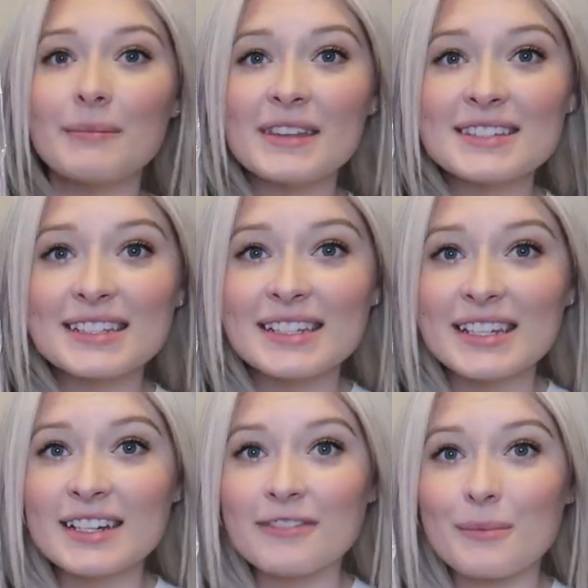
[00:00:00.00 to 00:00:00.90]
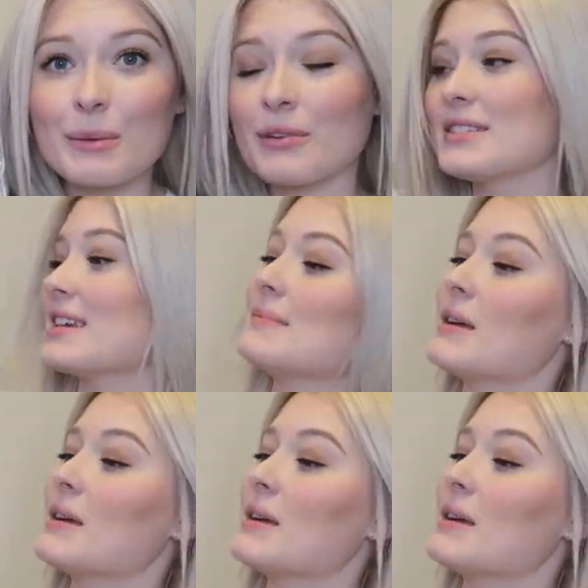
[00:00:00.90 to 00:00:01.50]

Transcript: pins in here from the Princess